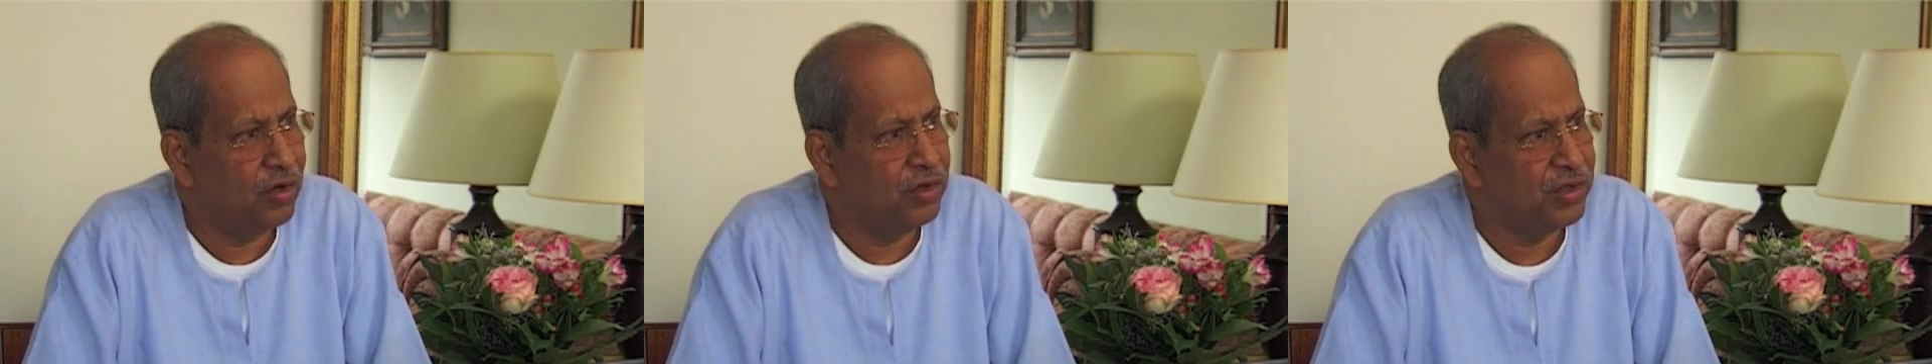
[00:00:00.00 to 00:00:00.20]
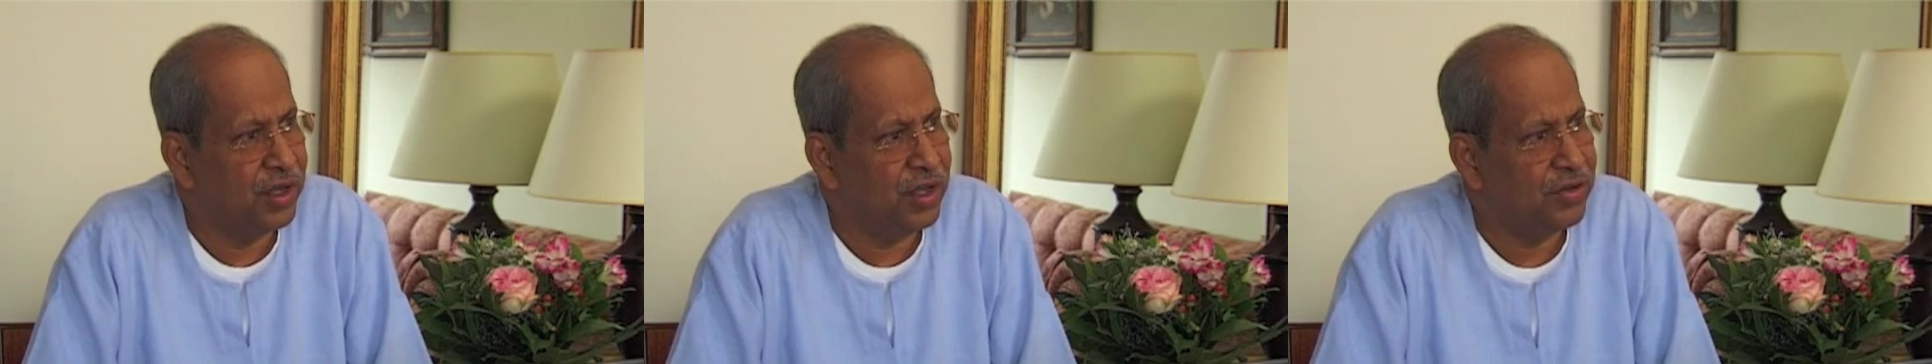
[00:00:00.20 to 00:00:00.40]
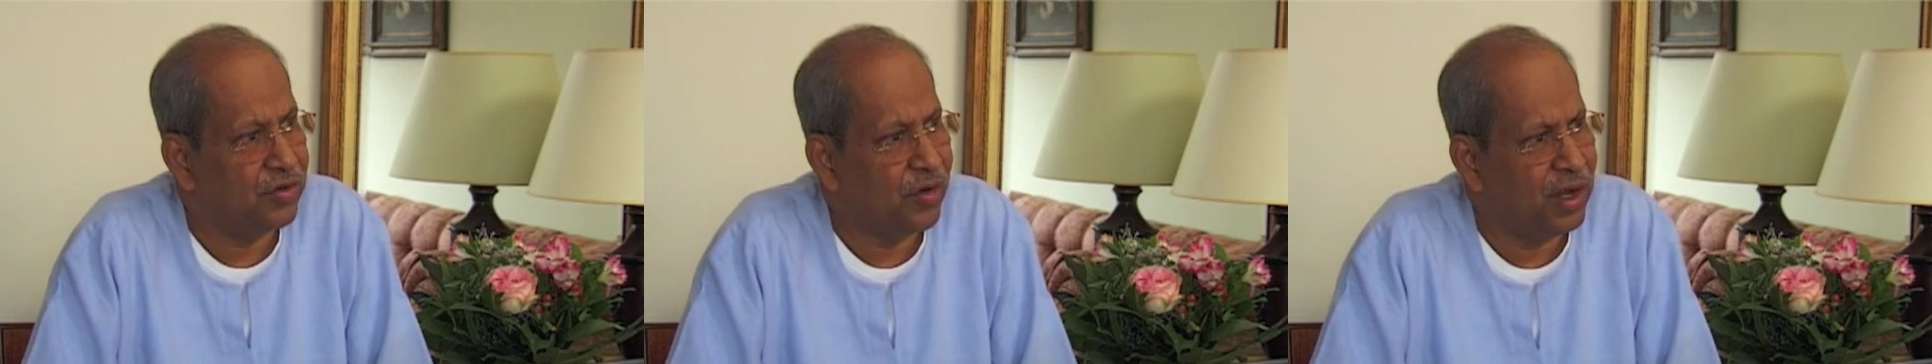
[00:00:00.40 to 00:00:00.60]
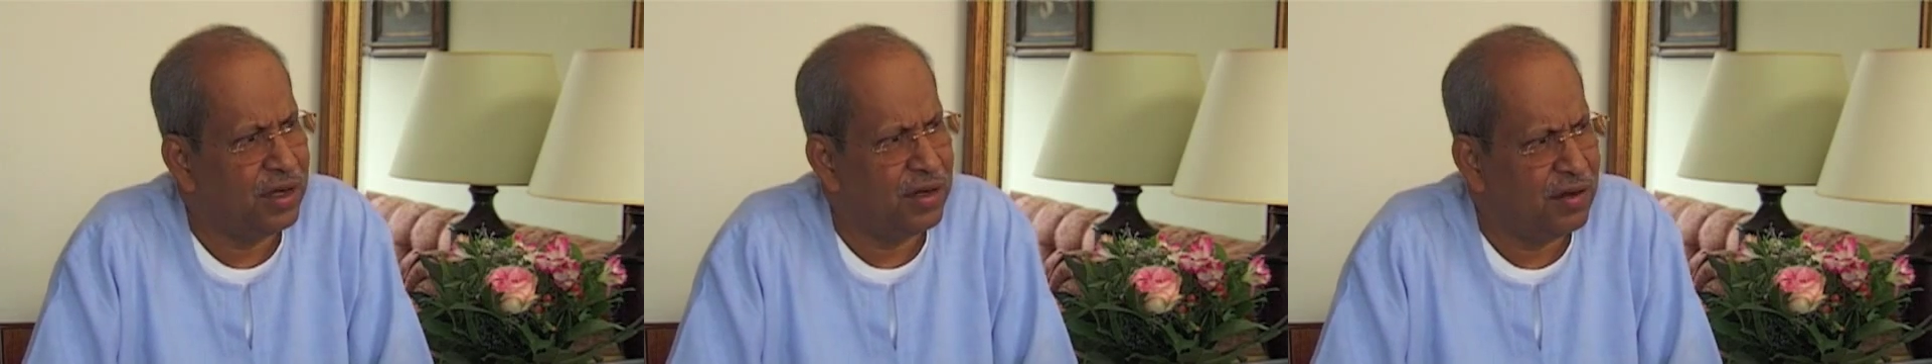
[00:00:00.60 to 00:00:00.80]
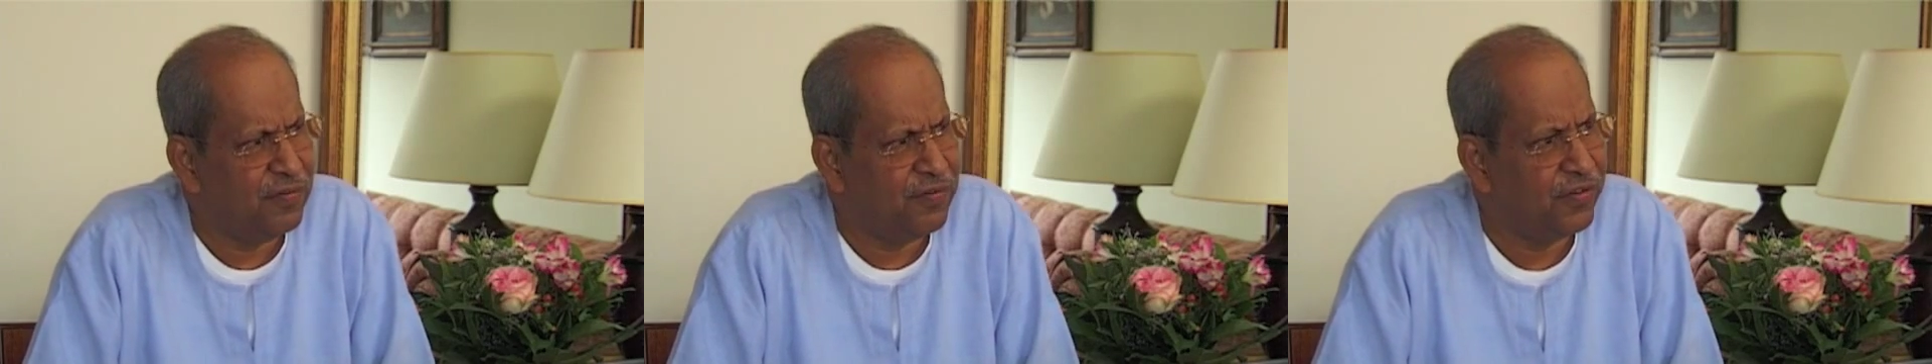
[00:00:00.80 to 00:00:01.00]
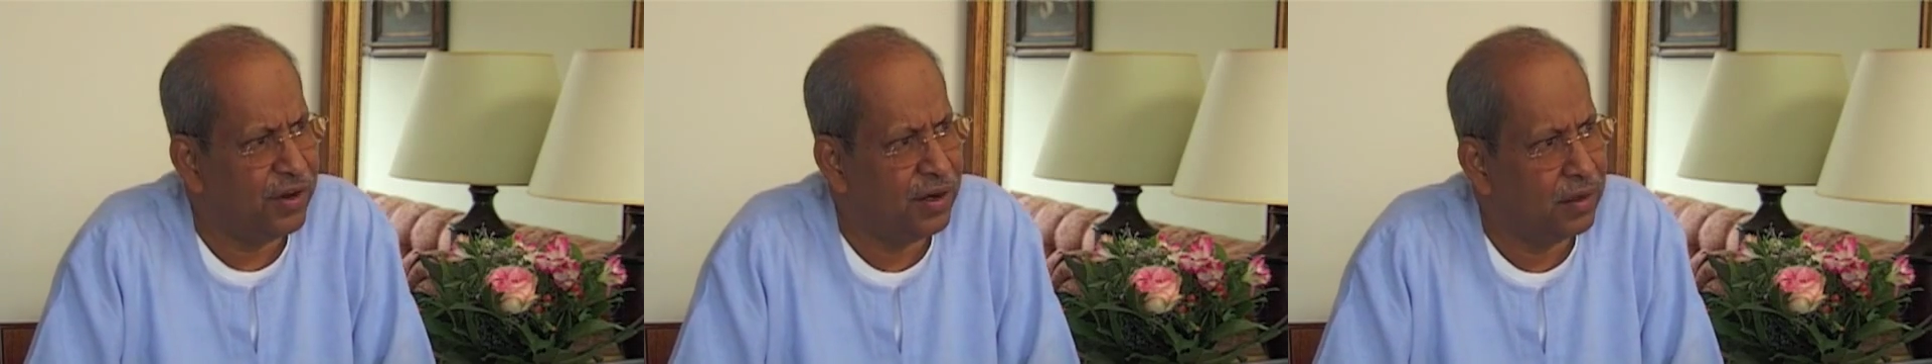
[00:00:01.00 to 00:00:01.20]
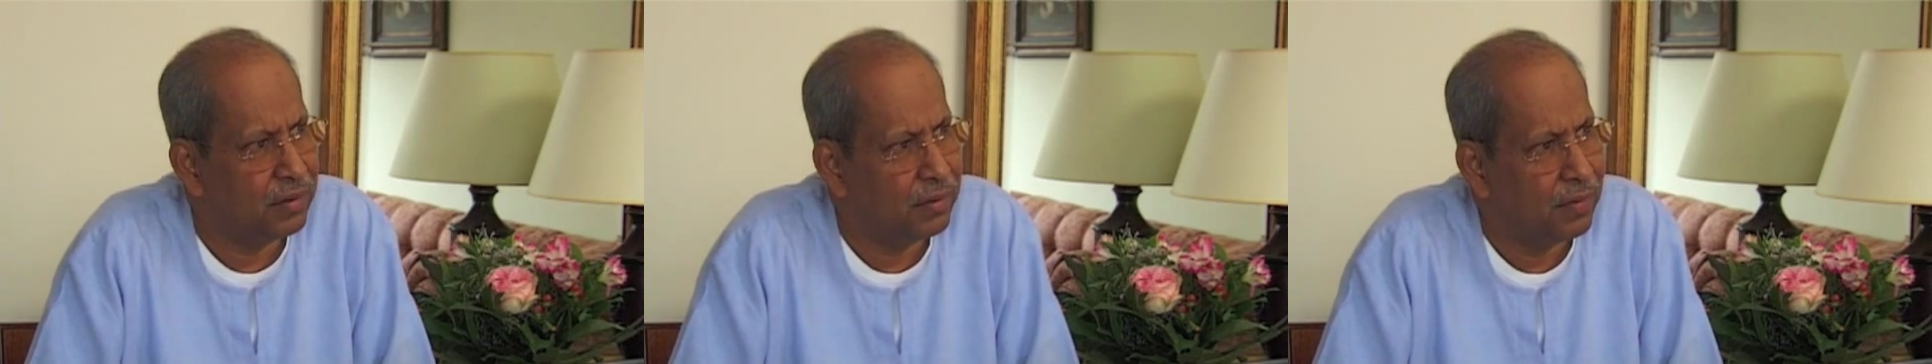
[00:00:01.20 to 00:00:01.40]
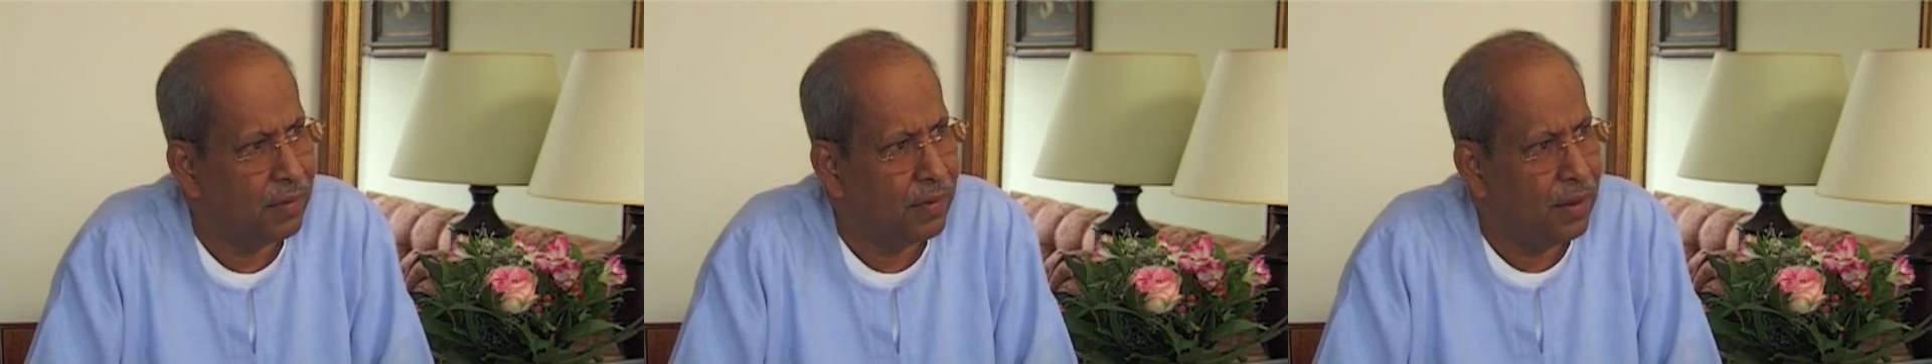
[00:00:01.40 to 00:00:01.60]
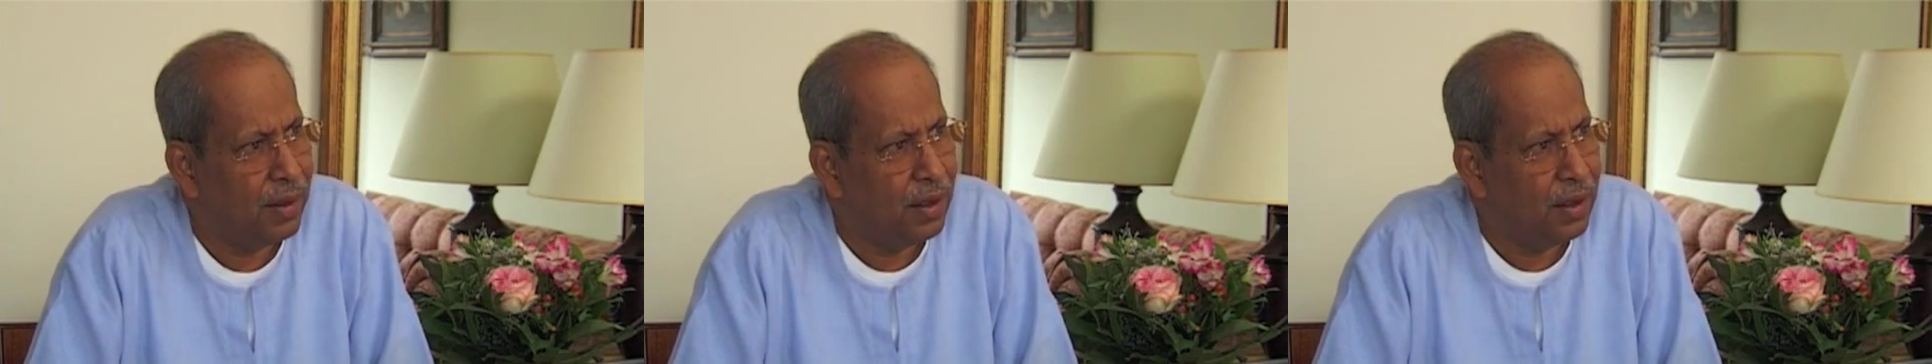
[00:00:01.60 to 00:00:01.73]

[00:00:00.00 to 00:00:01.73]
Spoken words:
soldier is quite different.